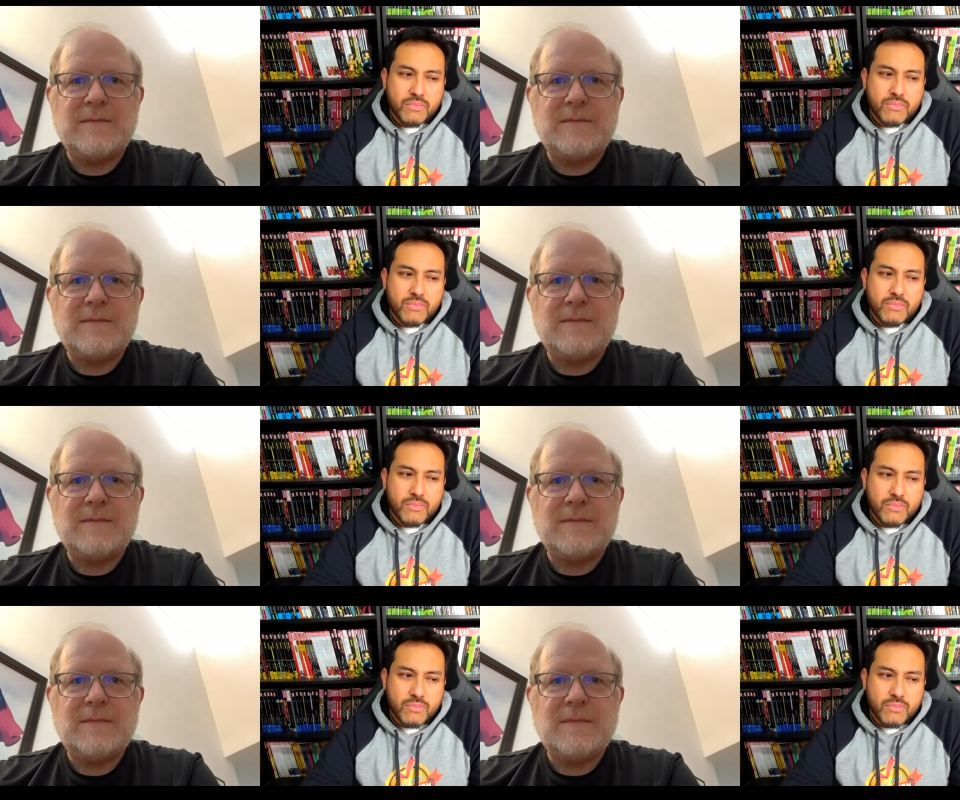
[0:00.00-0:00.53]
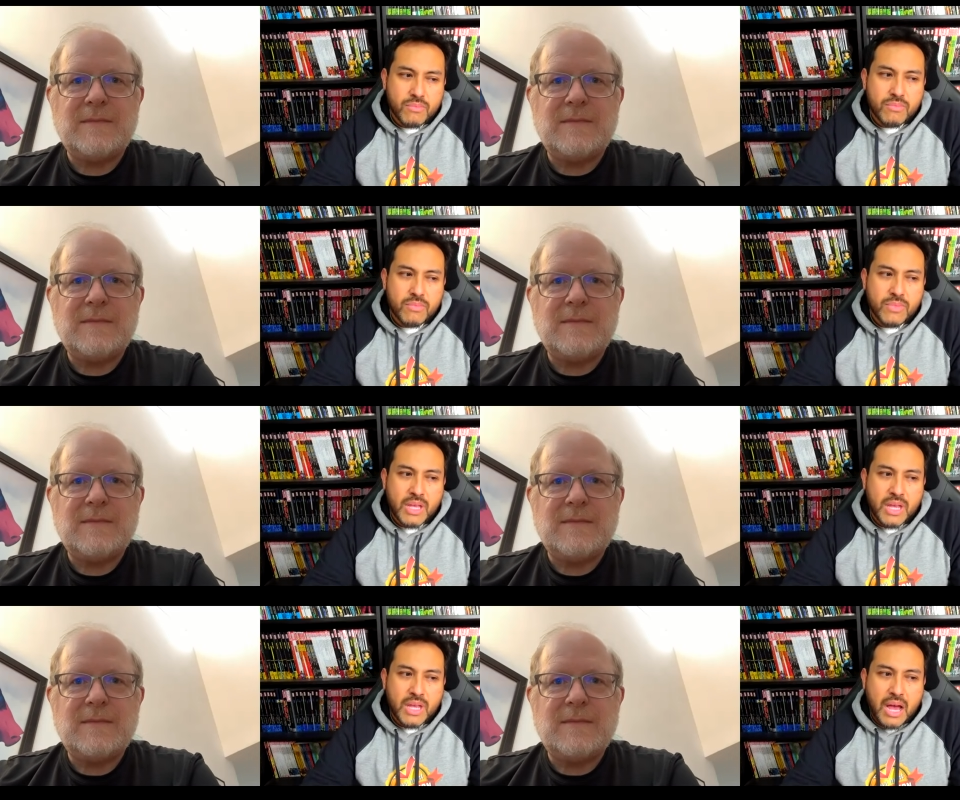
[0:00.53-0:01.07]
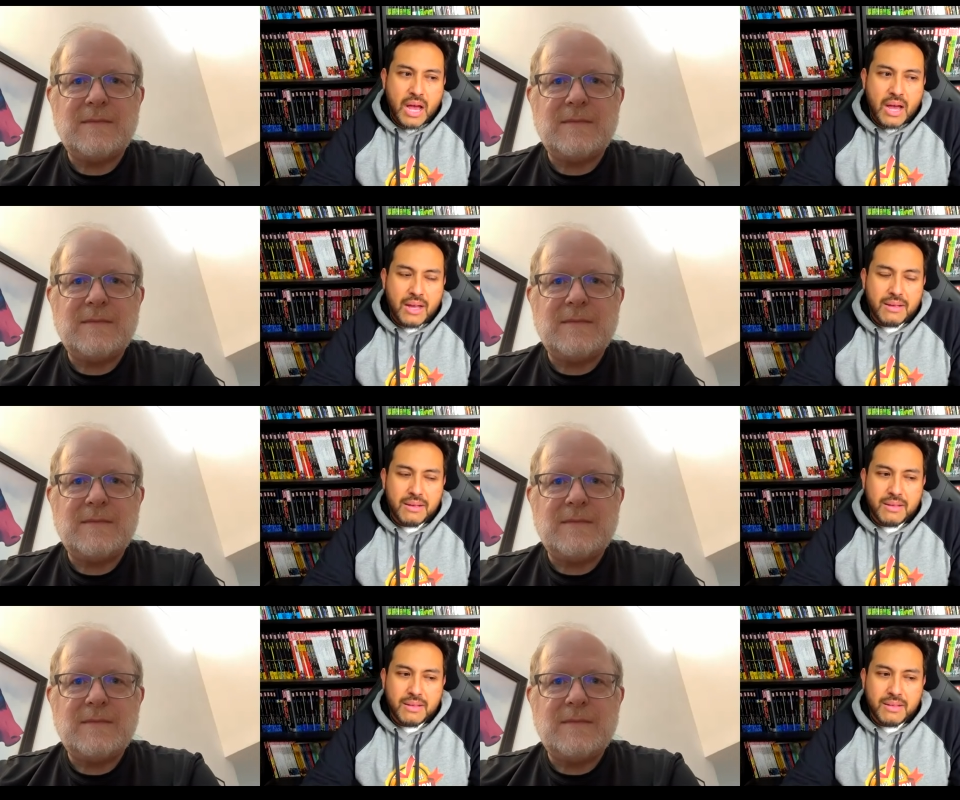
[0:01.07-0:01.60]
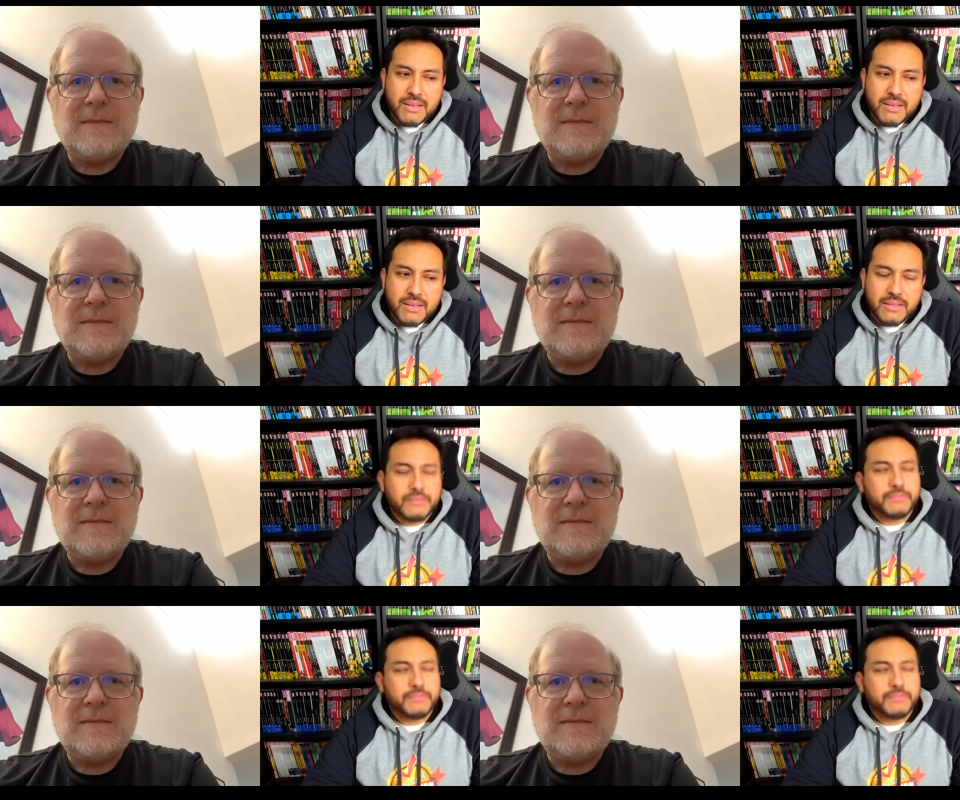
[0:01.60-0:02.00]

Nothing is said.